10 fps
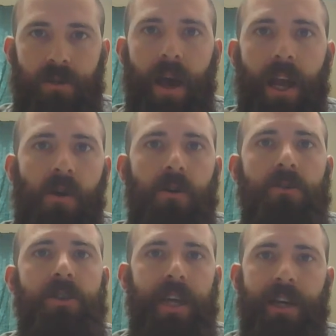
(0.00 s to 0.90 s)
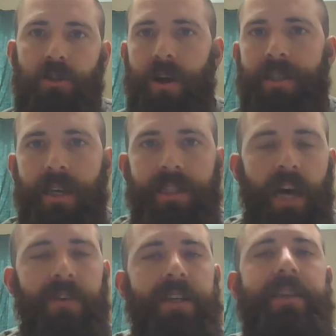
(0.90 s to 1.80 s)
So heterousios translates
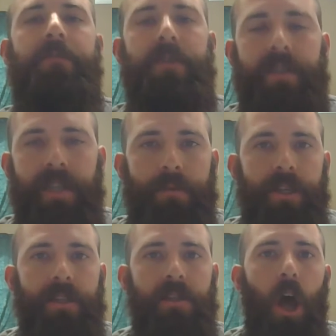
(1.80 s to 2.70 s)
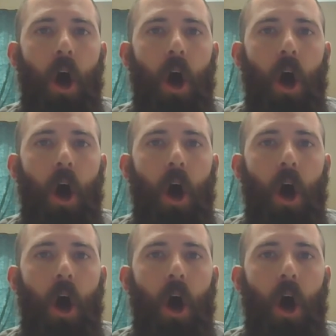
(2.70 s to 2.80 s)
of a different substance.